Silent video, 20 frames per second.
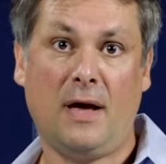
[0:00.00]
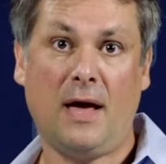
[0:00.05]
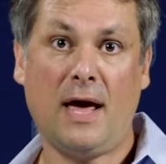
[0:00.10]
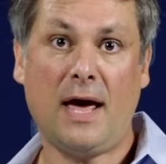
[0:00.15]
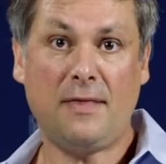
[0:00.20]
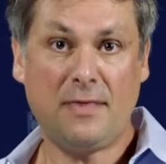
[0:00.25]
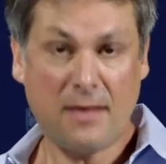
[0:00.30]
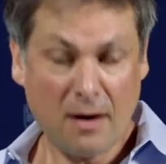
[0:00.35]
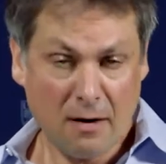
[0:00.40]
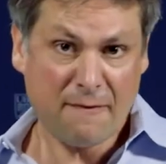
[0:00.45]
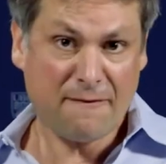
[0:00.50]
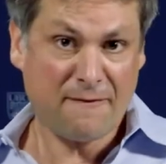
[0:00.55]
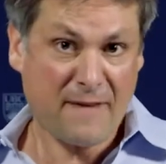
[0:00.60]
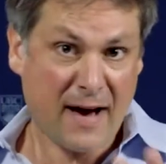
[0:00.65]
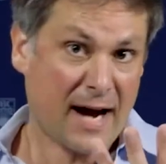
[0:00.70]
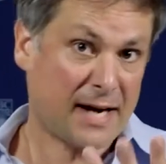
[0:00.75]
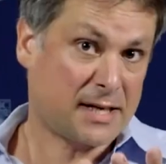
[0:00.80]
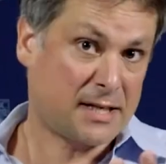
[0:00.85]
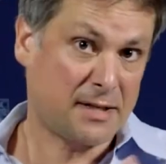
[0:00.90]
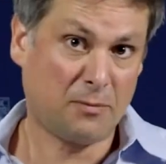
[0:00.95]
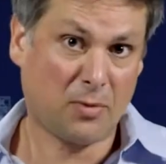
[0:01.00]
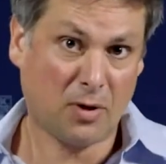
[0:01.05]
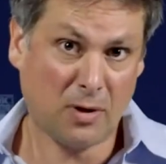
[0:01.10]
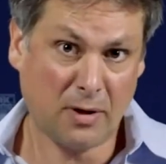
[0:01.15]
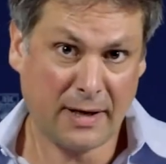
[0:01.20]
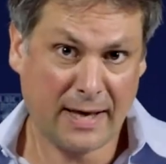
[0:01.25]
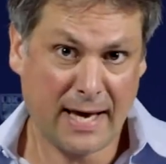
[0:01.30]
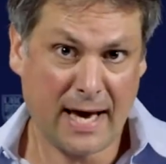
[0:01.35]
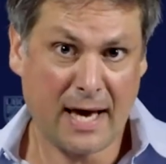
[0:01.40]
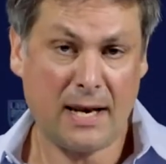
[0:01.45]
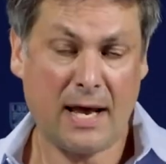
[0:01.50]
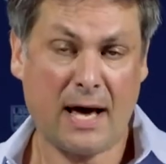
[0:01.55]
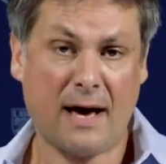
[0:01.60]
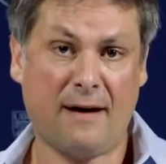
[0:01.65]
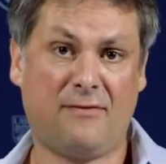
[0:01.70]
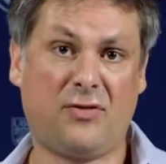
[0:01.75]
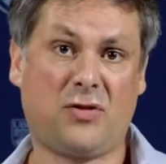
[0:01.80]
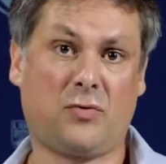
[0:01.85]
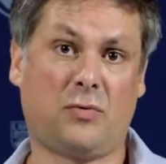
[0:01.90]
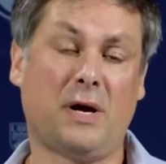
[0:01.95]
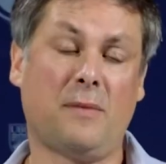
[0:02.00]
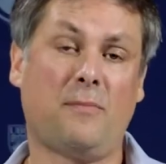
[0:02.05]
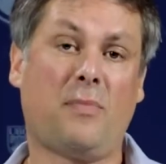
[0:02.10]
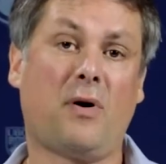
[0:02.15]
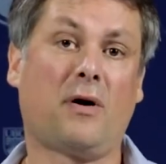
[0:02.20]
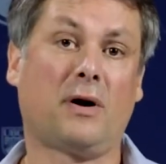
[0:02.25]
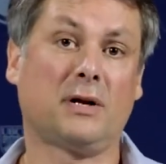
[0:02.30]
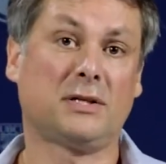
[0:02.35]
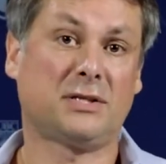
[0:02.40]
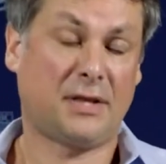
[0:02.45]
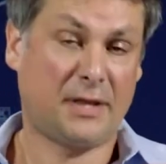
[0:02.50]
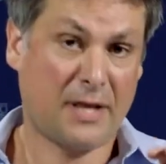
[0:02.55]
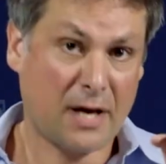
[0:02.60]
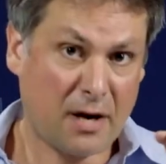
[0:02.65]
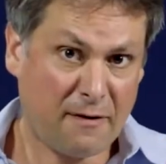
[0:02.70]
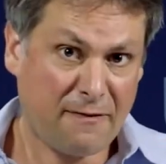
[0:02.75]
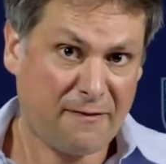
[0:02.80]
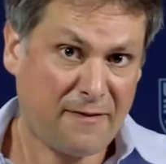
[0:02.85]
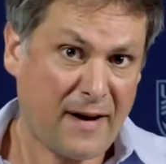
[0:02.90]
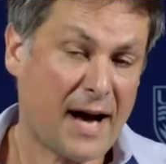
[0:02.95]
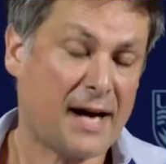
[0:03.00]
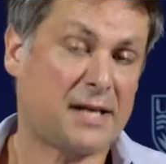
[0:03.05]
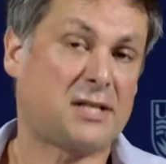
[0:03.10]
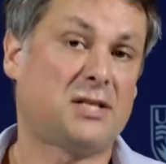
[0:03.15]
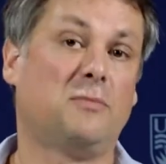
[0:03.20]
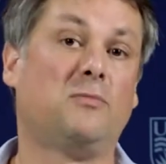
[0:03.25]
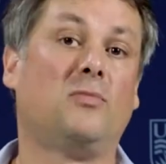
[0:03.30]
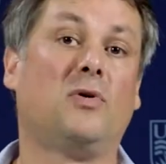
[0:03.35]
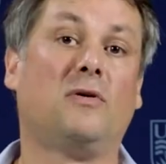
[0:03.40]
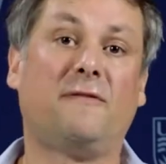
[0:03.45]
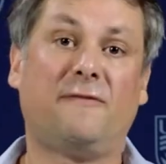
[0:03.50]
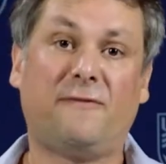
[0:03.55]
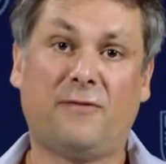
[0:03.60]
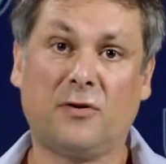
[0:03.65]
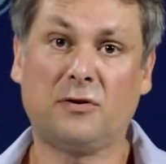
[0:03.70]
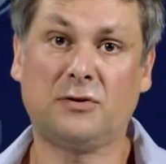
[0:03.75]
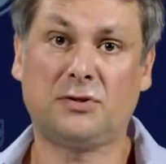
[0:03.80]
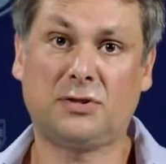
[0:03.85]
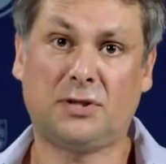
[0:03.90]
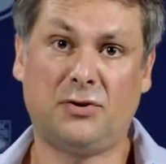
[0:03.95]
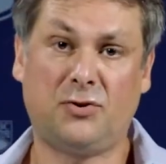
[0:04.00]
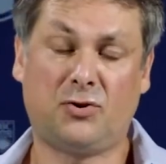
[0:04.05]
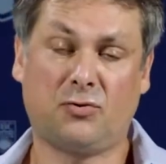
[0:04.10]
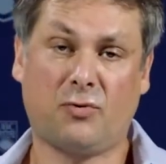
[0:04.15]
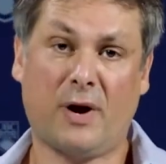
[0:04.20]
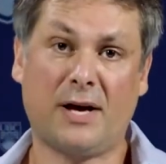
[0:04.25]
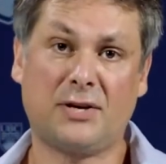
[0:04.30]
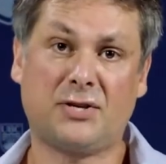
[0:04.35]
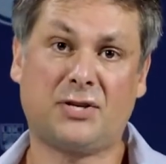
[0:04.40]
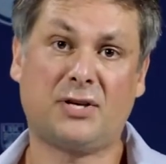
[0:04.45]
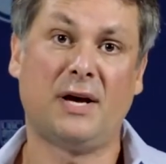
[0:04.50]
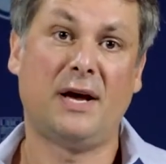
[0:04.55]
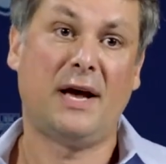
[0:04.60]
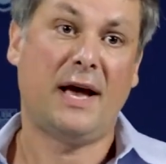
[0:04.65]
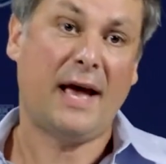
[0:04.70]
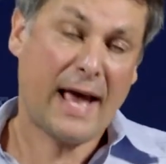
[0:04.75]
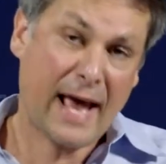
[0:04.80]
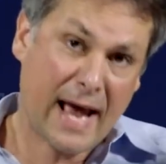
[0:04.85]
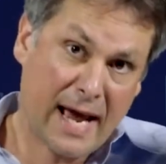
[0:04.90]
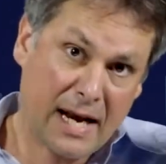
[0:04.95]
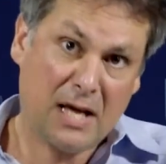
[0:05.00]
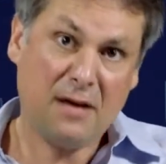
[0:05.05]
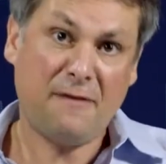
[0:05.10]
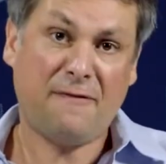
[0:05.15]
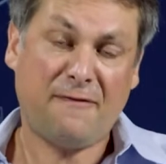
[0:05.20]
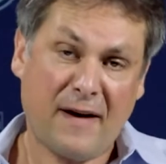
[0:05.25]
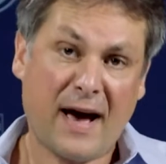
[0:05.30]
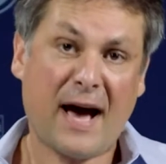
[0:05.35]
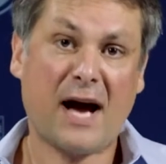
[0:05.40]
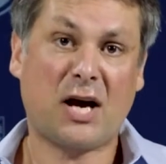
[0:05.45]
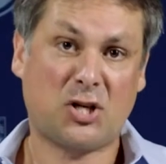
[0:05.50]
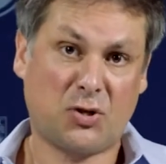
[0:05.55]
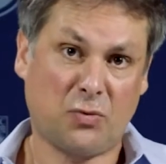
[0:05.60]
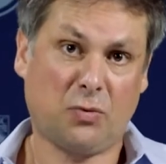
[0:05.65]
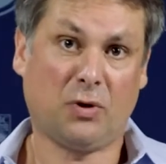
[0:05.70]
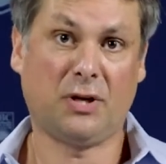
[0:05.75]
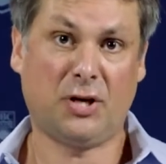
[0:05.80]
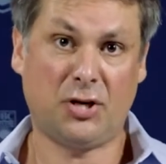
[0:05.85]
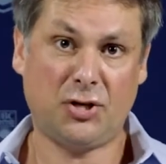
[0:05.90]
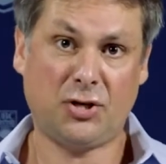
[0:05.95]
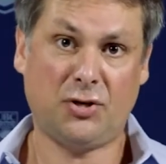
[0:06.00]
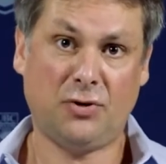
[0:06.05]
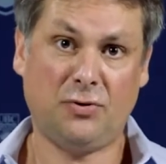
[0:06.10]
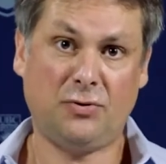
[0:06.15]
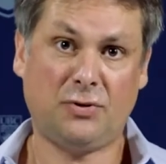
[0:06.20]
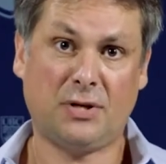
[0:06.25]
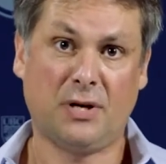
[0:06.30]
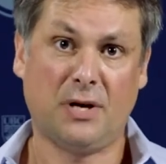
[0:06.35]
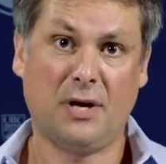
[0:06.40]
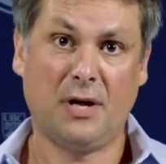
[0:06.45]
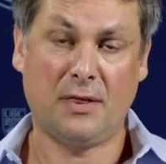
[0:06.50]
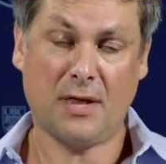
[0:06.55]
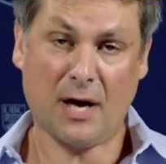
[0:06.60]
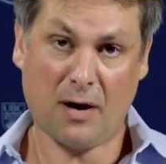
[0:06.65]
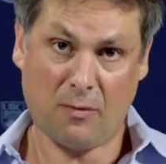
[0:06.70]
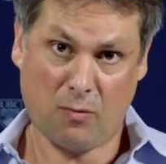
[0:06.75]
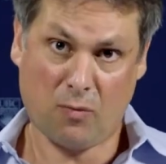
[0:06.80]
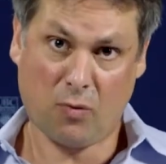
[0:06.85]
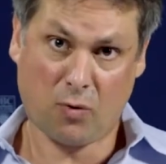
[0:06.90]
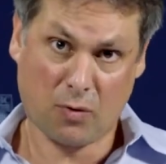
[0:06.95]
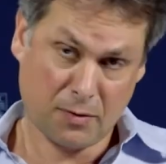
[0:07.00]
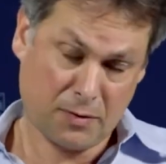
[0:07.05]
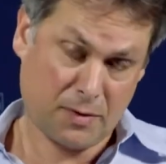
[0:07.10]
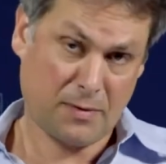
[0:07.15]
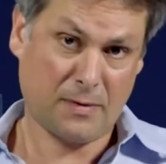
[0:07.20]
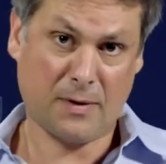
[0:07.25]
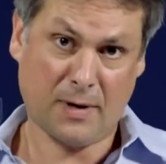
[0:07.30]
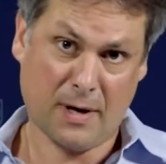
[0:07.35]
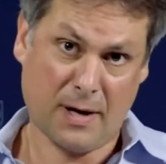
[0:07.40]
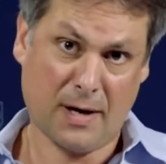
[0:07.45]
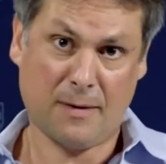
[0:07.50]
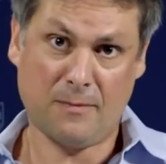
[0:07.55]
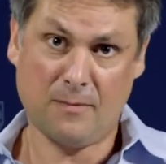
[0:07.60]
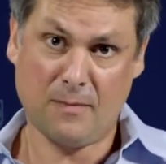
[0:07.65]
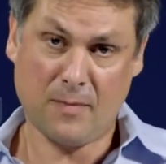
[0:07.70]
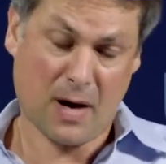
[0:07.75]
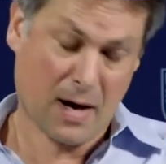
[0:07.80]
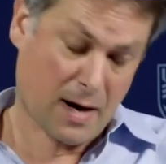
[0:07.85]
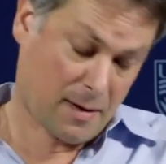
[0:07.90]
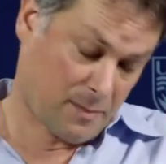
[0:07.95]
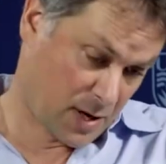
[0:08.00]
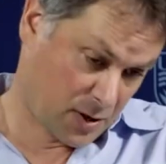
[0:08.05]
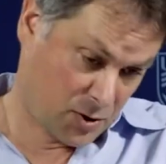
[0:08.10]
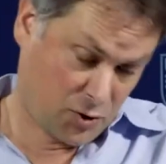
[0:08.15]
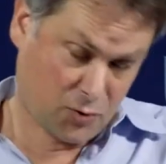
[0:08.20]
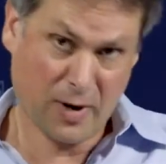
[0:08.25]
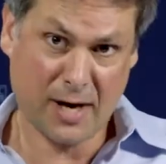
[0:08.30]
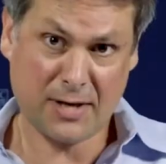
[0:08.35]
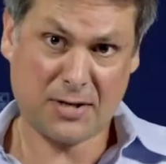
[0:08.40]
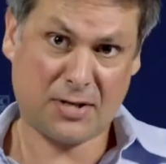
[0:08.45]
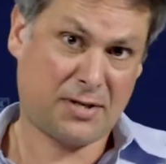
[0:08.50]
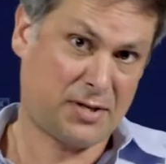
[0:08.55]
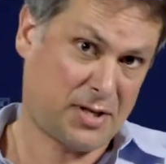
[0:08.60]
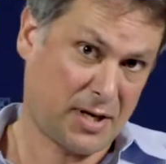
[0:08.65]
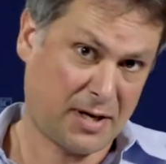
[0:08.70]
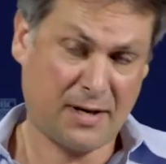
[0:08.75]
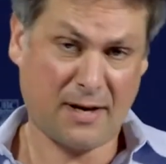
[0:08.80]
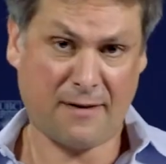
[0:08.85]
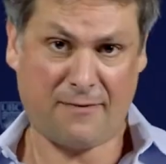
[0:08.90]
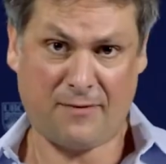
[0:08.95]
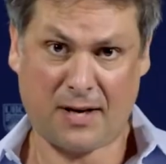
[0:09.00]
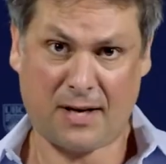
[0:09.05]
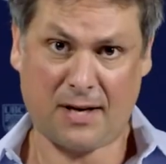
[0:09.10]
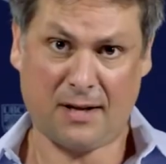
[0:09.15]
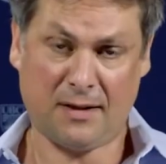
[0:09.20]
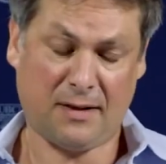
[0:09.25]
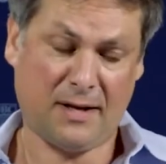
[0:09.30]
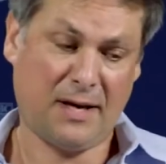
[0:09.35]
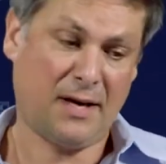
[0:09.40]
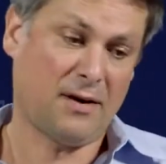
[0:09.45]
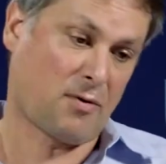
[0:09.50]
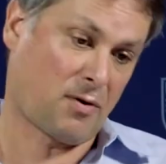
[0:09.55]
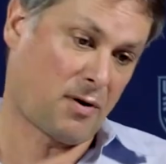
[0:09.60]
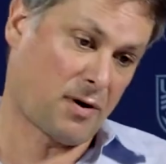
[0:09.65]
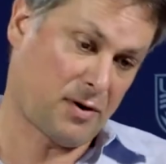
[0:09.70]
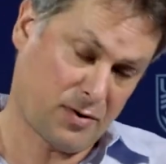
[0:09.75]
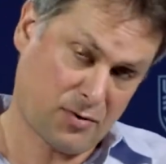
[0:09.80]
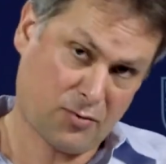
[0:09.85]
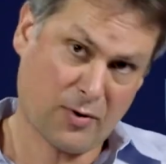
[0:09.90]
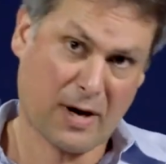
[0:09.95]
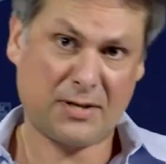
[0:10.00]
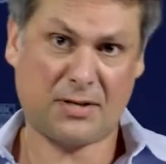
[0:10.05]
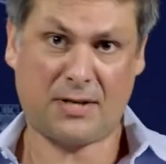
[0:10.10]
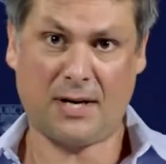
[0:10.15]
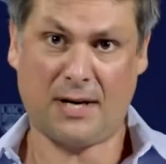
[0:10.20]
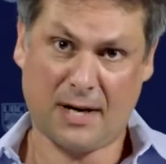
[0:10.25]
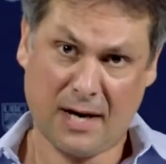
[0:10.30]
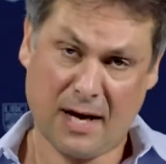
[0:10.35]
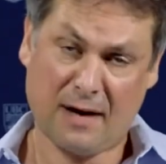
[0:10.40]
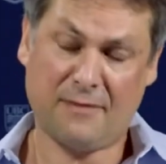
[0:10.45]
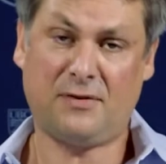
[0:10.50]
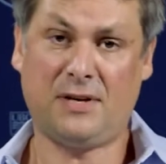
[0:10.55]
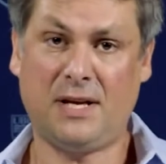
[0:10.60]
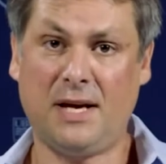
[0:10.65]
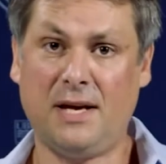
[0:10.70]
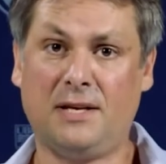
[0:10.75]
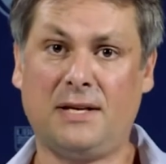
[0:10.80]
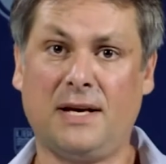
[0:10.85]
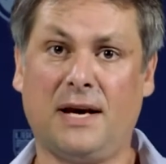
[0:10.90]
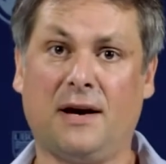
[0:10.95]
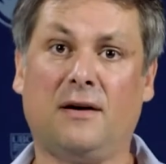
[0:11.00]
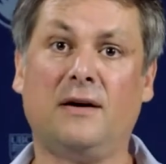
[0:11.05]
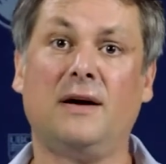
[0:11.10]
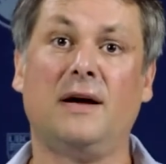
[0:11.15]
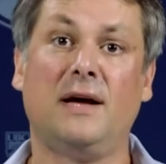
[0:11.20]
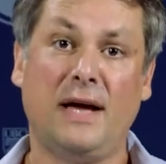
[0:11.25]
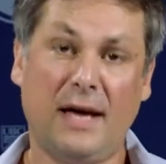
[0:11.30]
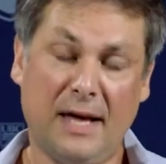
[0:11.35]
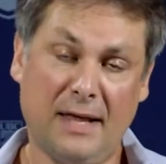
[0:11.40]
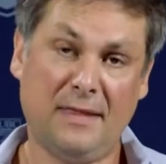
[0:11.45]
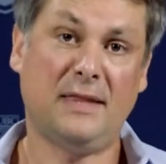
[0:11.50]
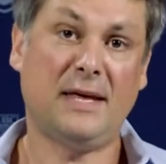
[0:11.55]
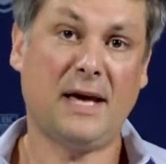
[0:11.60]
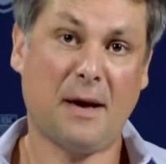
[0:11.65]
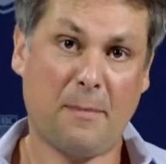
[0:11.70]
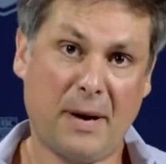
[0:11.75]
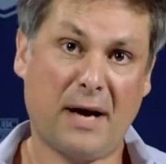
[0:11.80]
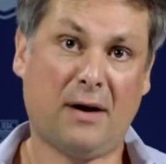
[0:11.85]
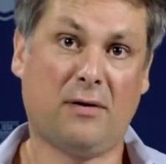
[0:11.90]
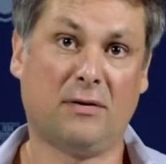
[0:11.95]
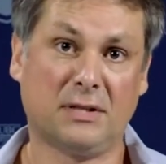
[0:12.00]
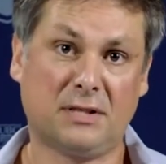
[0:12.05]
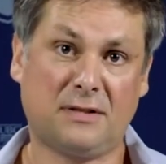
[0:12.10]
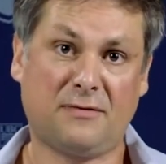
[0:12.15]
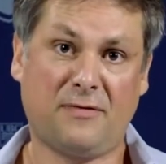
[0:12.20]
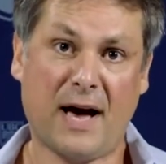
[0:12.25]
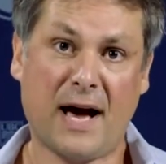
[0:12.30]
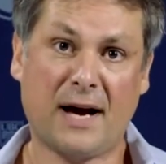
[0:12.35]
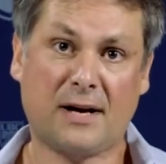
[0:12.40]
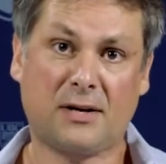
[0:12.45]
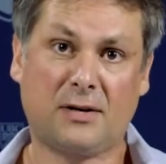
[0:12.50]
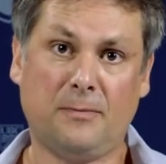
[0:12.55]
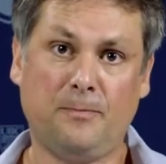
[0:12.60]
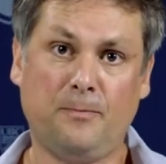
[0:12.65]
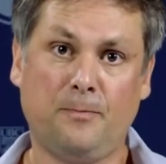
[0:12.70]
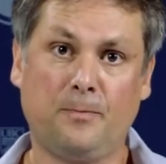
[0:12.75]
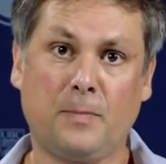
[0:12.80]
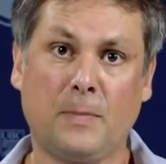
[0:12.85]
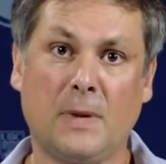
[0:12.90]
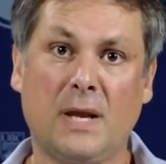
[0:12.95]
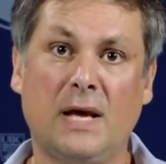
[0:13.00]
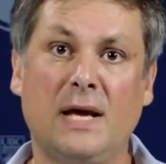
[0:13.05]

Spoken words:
And their factum will again have three parts. Their factum will first address any factual issues that weren't addressed significantly or addressed in enough detail in the appellant's factum.